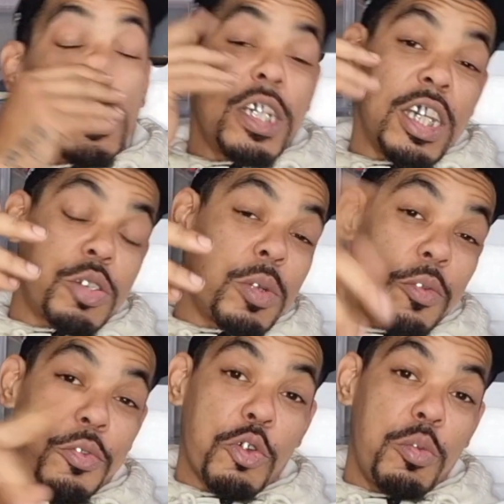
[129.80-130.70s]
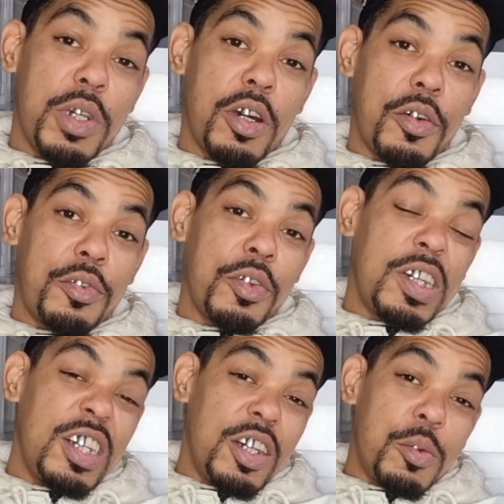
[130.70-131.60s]
this one threw me off.
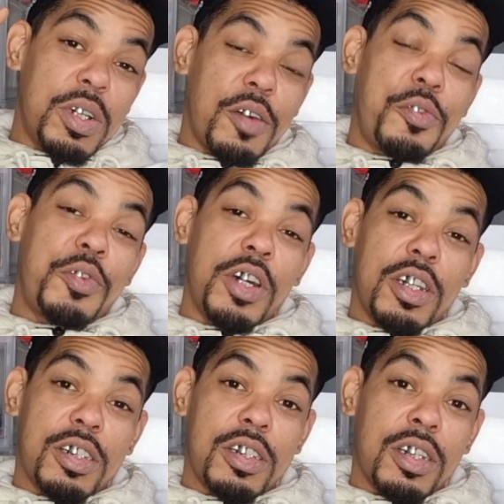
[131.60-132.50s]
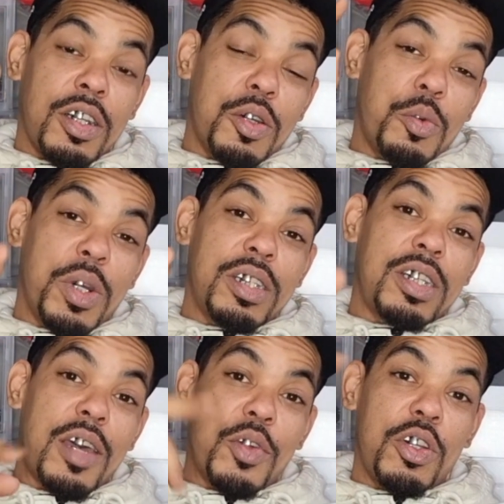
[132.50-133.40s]
When I first went to
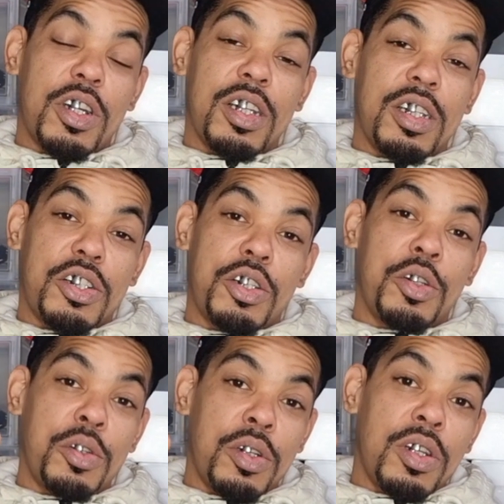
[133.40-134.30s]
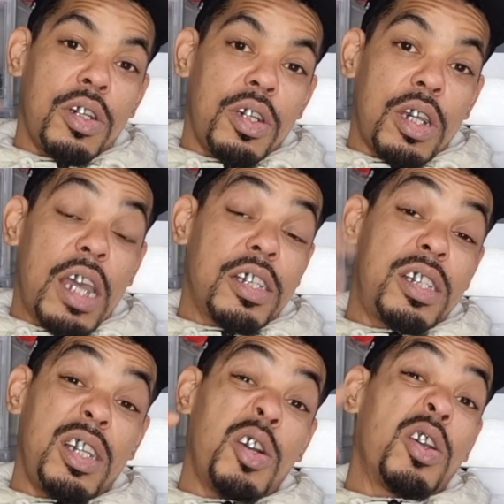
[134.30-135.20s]
have a look at this shoe and
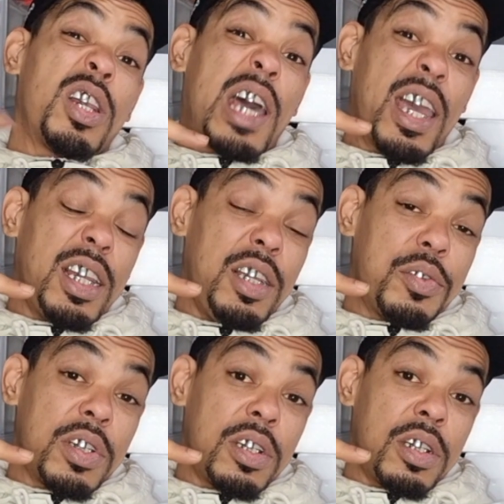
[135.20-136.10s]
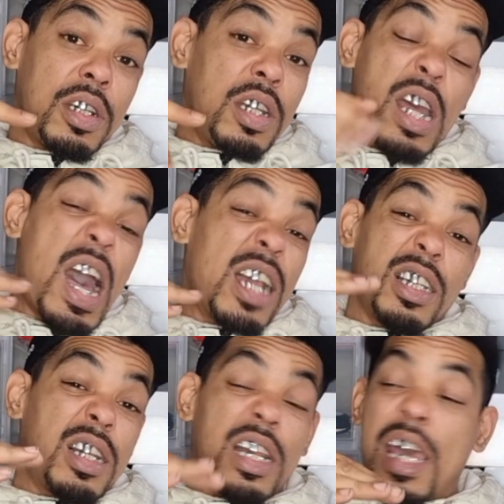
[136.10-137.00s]
see it online even, I
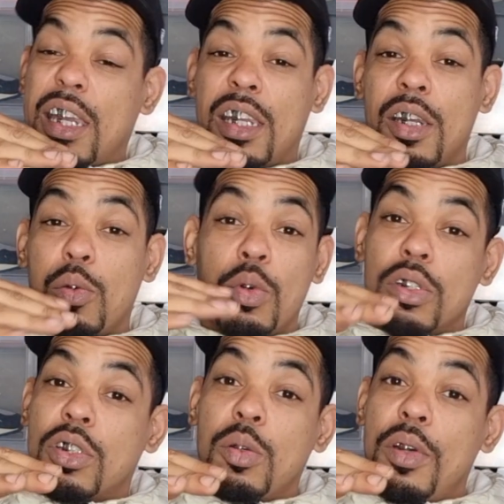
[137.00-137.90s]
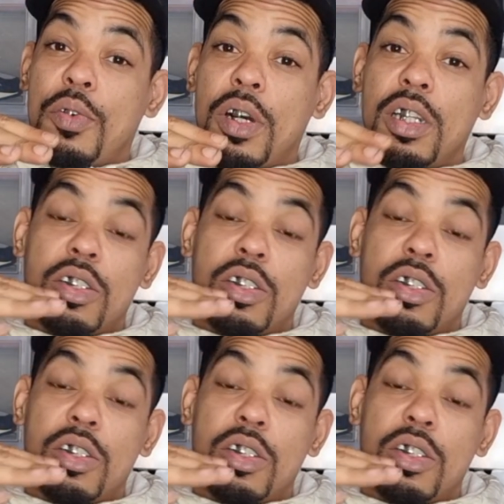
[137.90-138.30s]
didn't like it whatsoever.